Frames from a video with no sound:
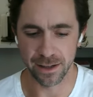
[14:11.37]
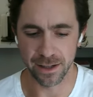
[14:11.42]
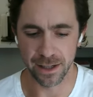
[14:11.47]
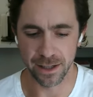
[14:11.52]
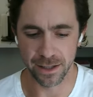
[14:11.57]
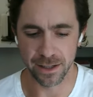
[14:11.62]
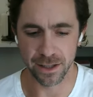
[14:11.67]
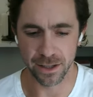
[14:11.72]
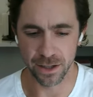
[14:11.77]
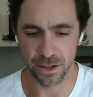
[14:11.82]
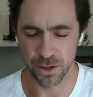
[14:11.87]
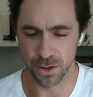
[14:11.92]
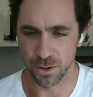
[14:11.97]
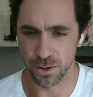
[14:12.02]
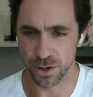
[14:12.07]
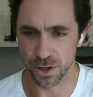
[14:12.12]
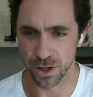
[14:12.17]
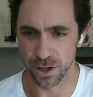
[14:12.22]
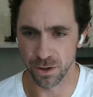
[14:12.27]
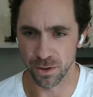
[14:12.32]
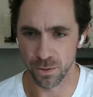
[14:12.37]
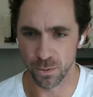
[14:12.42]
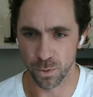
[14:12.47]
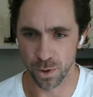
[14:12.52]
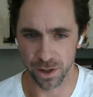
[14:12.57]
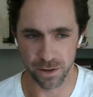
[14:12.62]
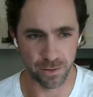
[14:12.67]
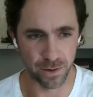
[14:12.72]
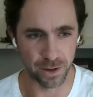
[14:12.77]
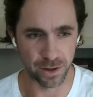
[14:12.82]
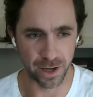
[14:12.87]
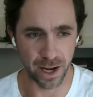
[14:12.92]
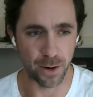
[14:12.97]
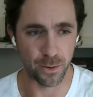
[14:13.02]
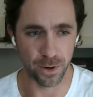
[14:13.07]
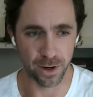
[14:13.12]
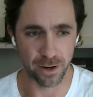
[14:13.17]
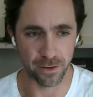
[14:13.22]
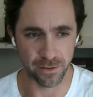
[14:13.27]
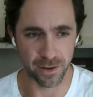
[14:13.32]
institution with real
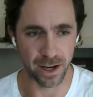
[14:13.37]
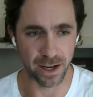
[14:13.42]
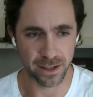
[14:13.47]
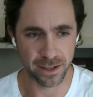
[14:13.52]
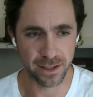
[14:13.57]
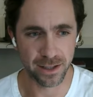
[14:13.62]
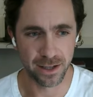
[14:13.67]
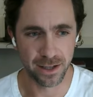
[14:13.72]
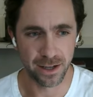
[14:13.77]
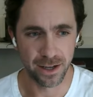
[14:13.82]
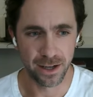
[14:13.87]
network effects